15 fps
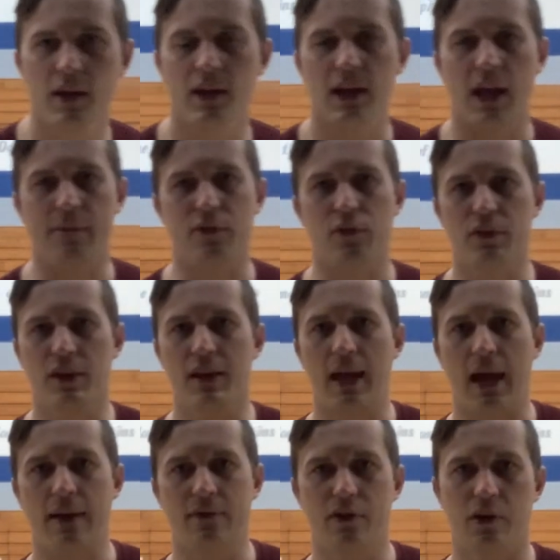If you didn't
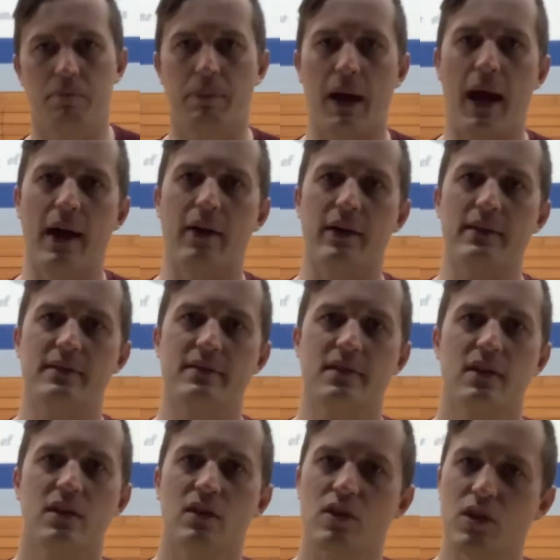have good balance,
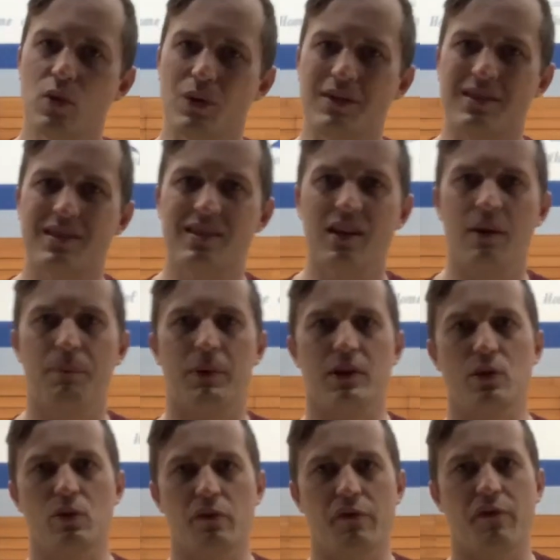you would slip and you
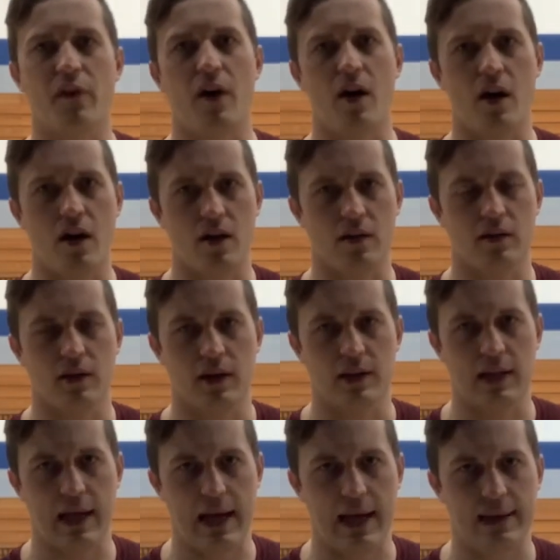would fall a
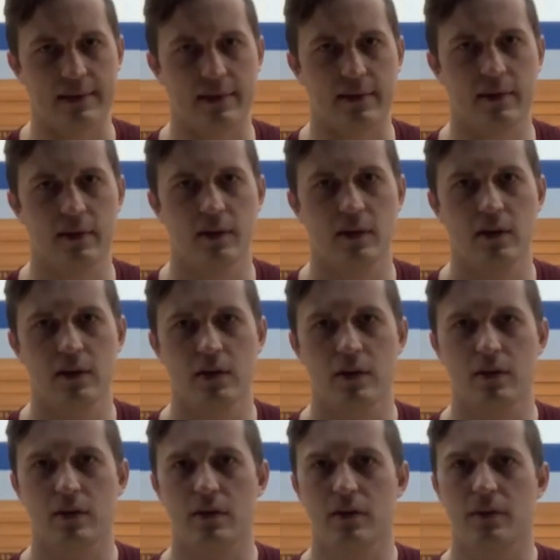lot.
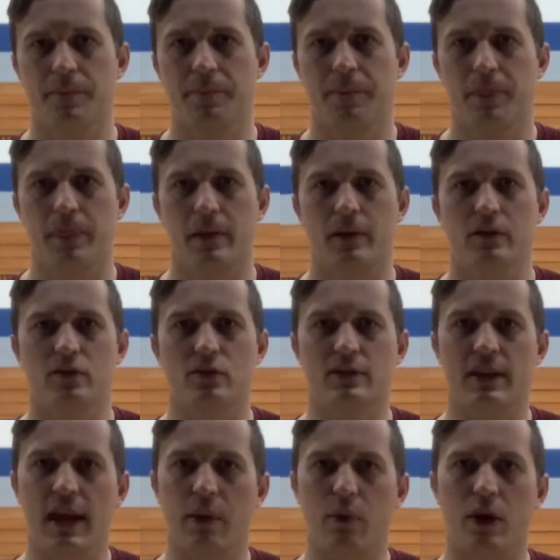So
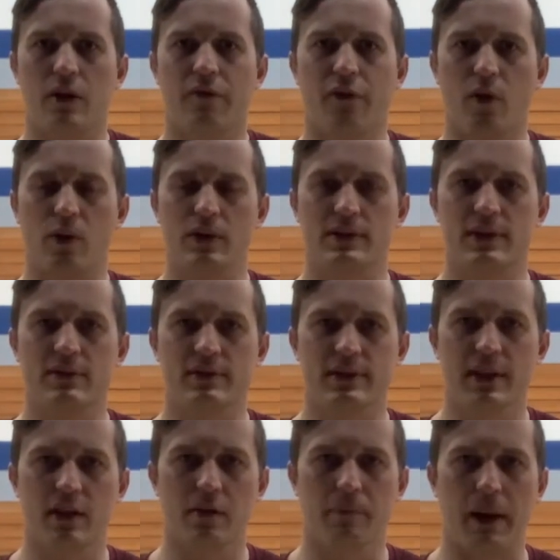today we're gonna focus on the
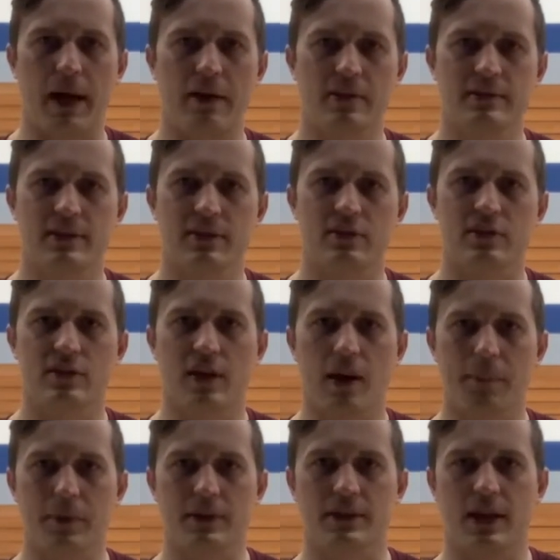skill of balancing. There's a
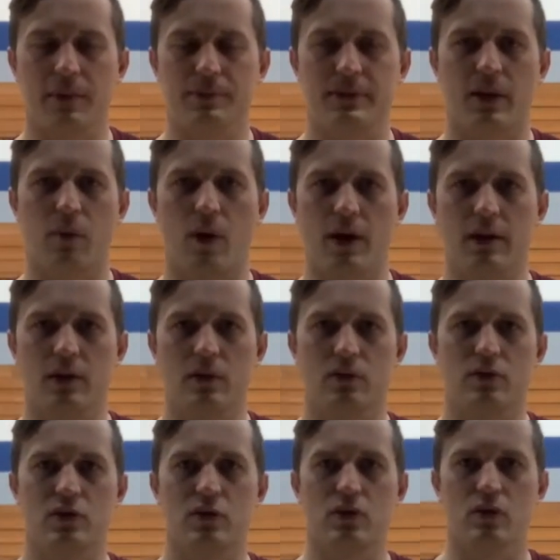couple tips I want you
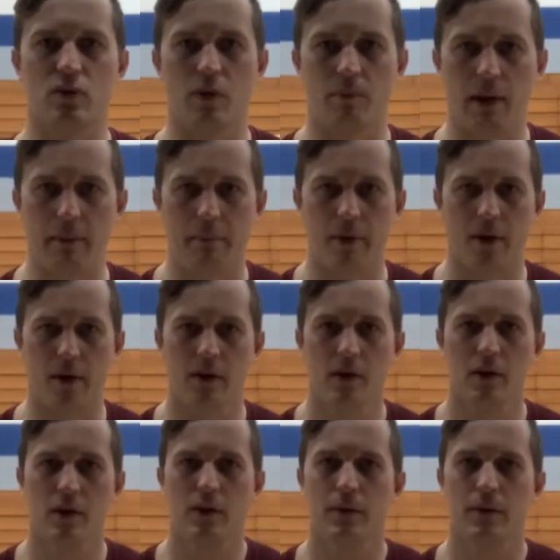to remember.